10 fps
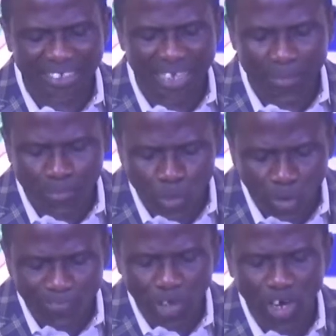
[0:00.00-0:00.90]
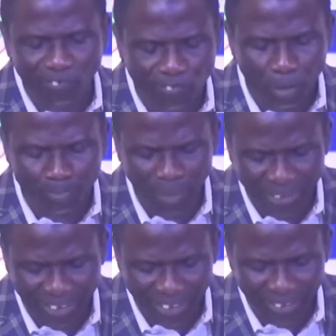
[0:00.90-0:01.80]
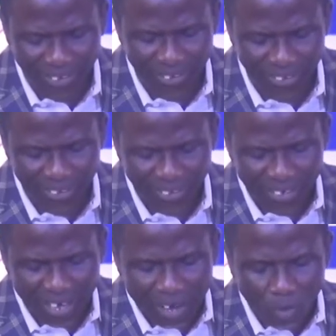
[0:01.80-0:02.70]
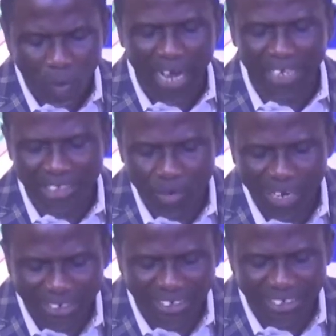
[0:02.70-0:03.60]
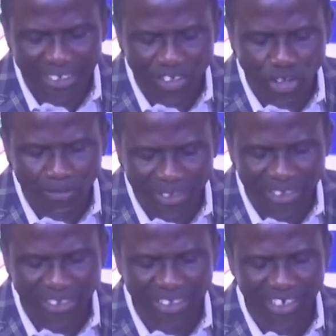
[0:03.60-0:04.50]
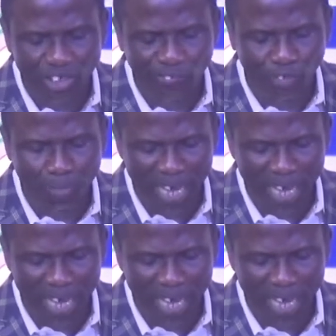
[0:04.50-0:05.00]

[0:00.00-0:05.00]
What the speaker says: they moved on from Bethel. While they were still some distance from